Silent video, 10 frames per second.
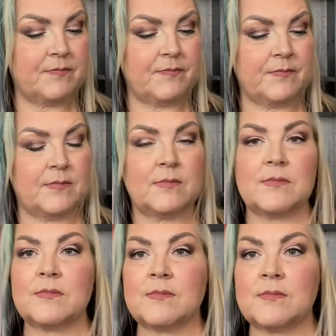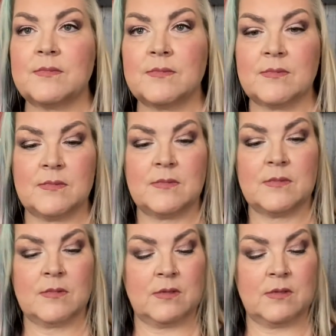[no speech]